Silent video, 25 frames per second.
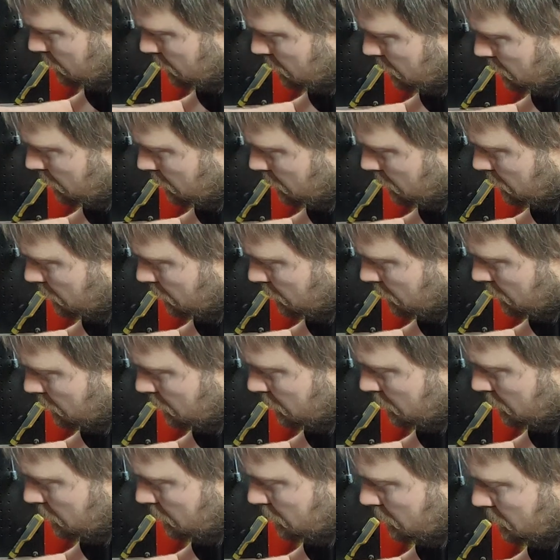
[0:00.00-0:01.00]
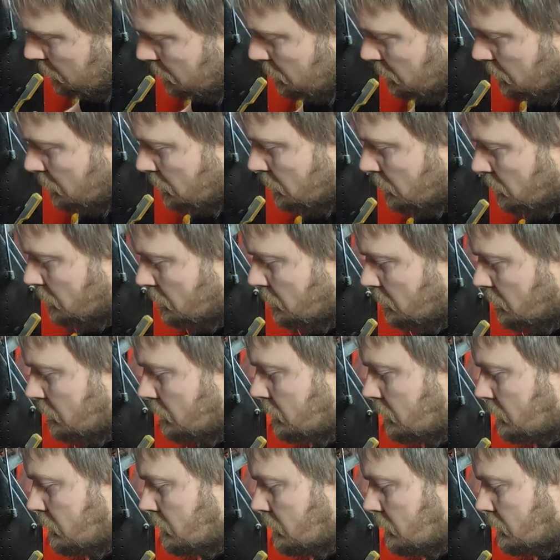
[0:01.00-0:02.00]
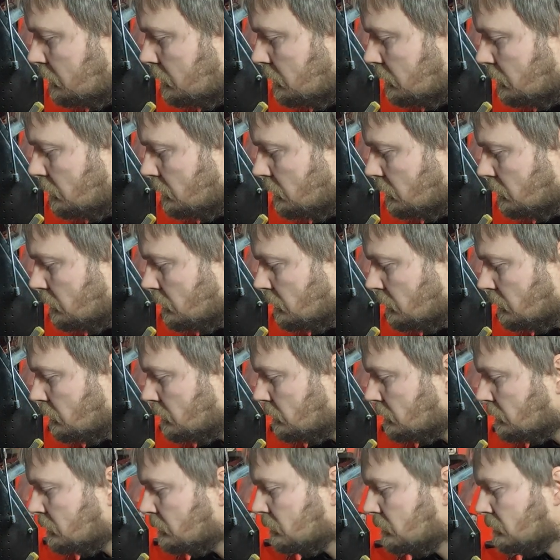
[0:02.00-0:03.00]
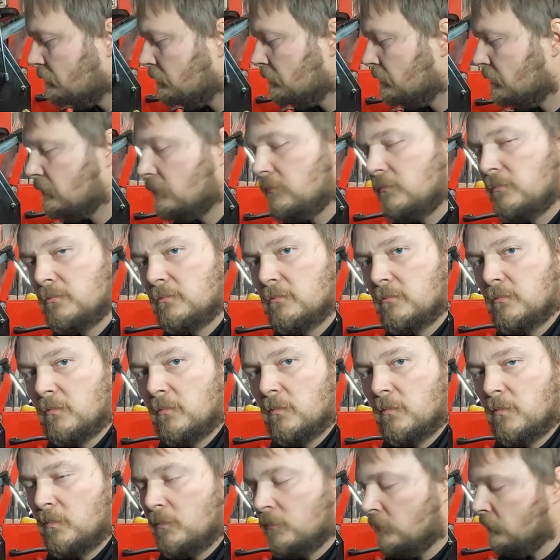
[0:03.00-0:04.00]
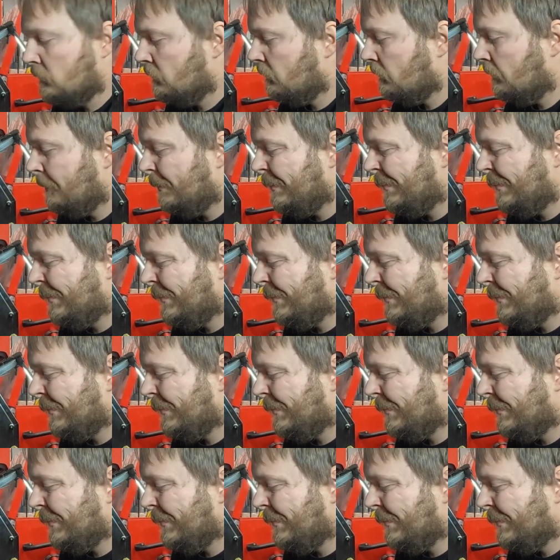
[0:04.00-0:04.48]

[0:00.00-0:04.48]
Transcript: Nobody speaks.